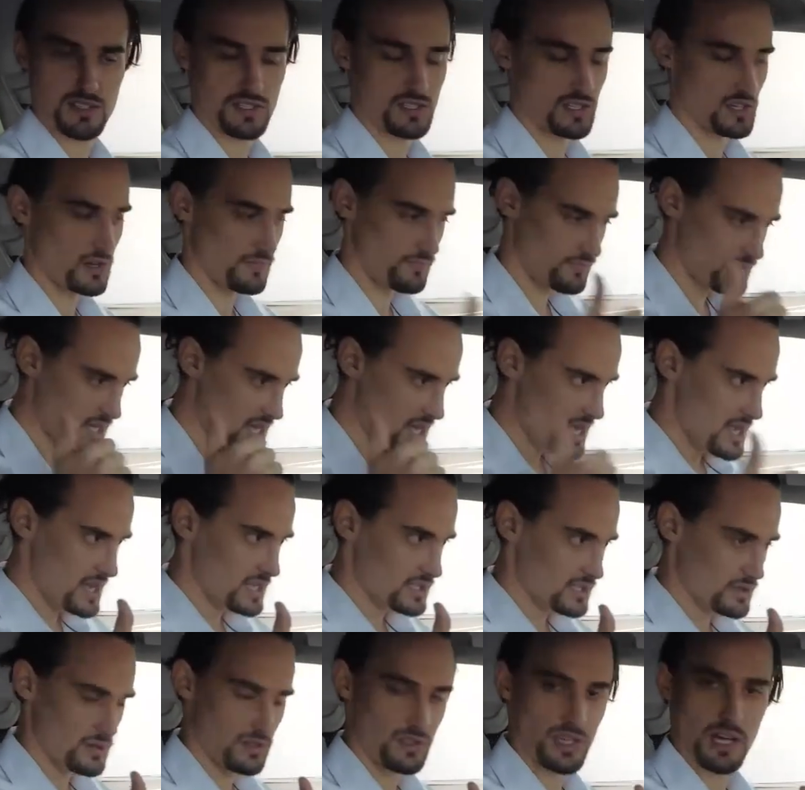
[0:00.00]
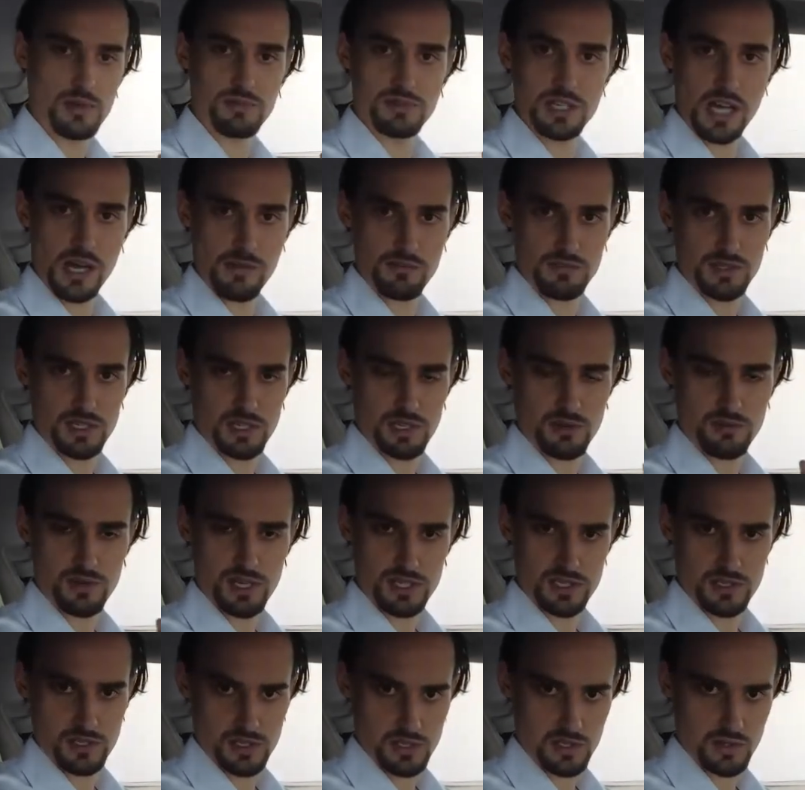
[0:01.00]
So, 2 thumbs up, you can
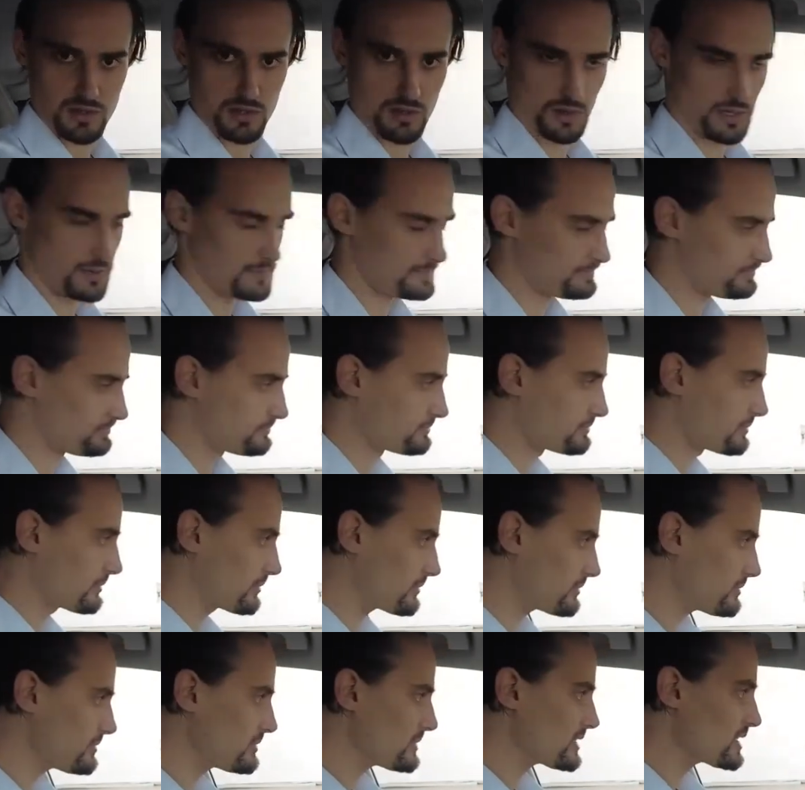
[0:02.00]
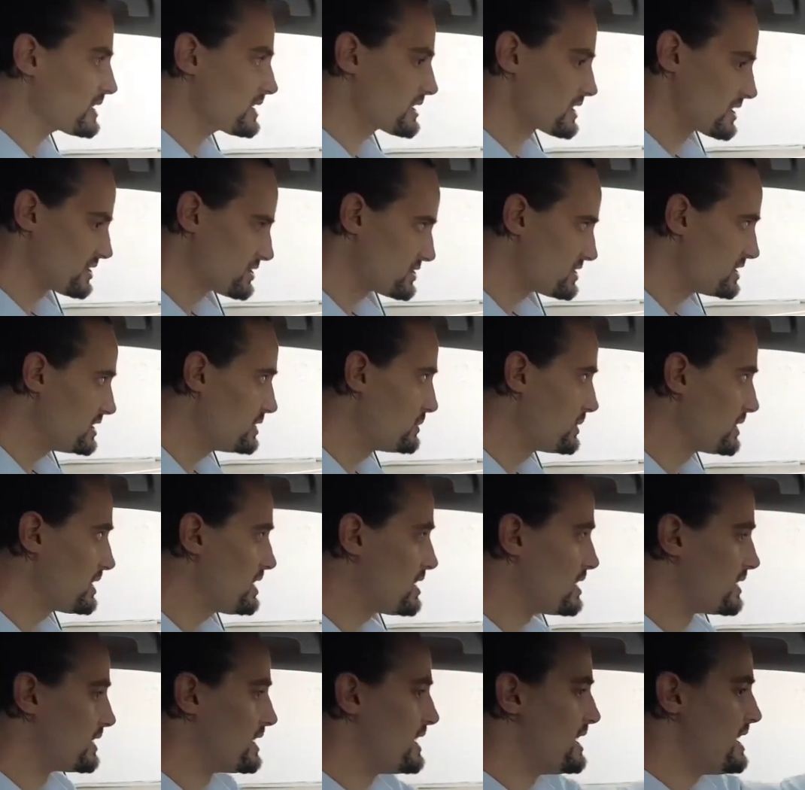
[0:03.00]
rest assured. Continuing
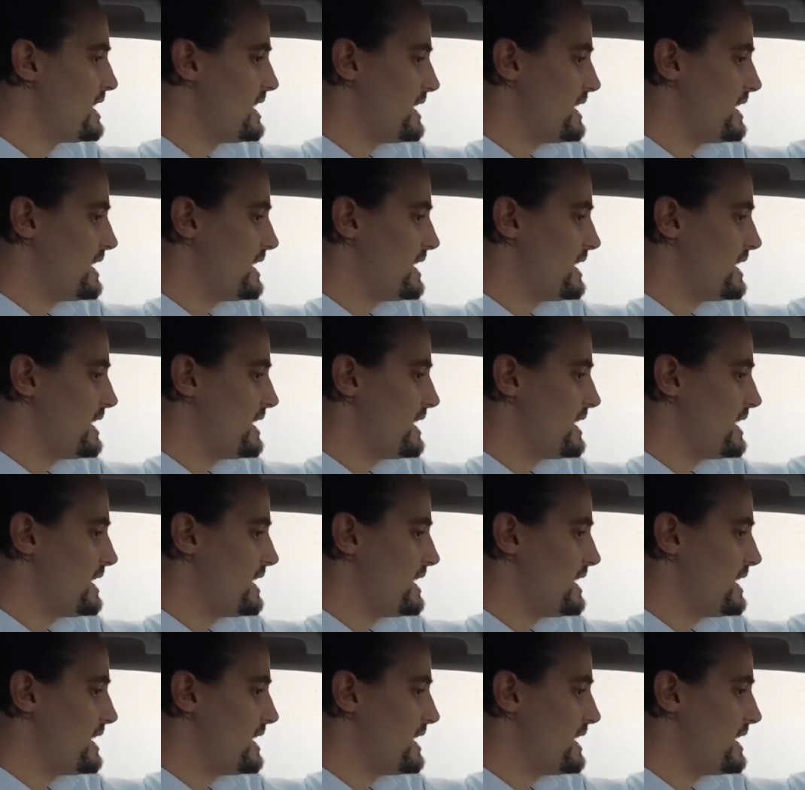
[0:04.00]
on,